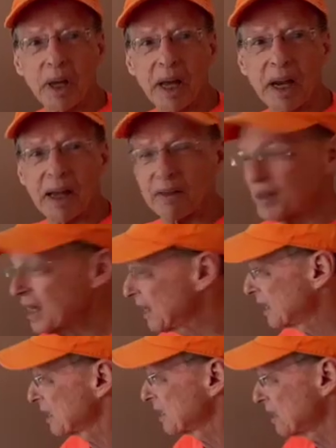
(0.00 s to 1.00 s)
and have
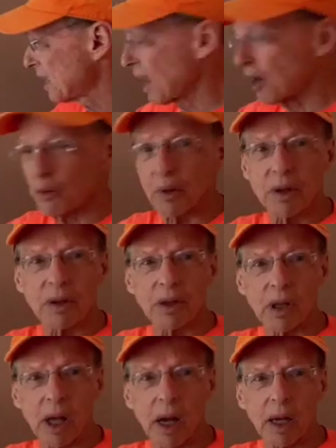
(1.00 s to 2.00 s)
hit down the
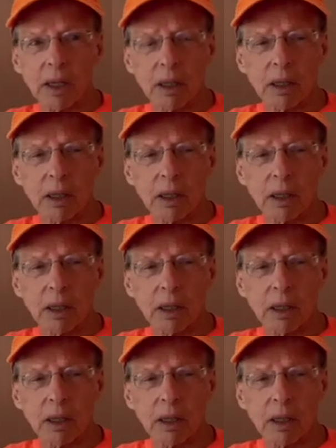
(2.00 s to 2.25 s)
line.